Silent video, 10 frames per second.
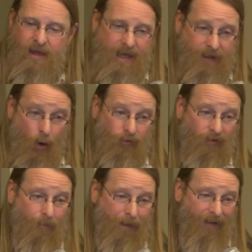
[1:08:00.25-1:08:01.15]
It goes
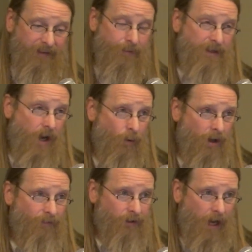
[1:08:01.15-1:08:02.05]
on the ballot to become
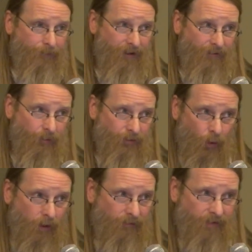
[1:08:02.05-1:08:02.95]
one of our top censored
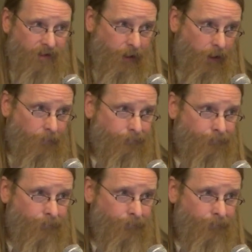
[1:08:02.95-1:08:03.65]
stories of the year.